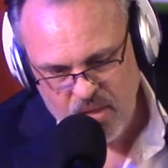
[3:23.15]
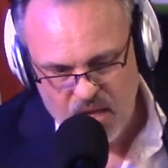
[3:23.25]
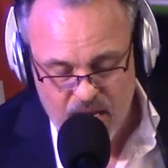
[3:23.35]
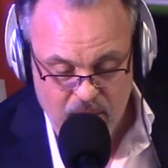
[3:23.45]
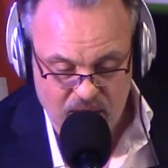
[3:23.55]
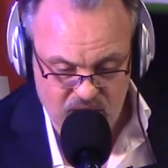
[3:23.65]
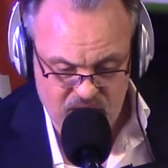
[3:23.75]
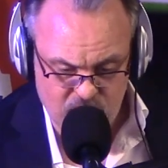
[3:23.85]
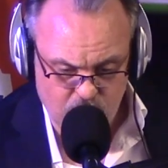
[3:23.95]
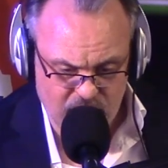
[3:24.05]
I am huddled
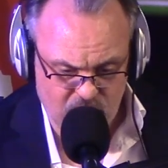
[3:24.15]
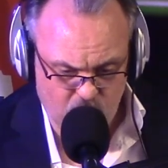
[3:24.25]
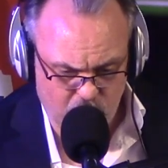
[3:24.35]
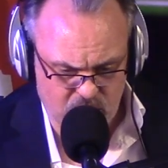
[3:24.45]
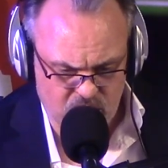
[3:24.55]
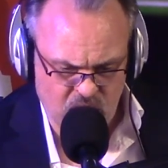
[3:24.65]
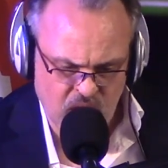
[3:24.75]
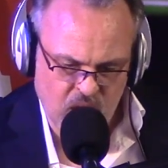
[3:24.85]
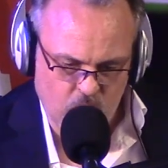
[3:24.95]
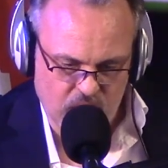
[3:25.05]
under my quilt
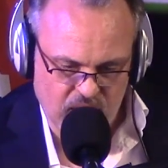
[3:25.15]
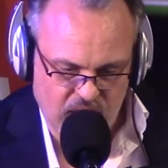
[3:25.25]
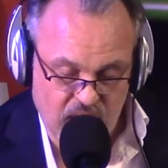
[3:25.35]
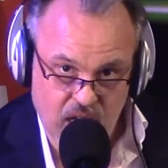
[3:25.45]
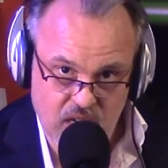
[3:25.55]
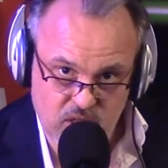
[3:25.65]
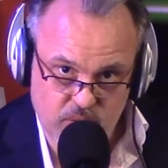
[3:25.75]
with a large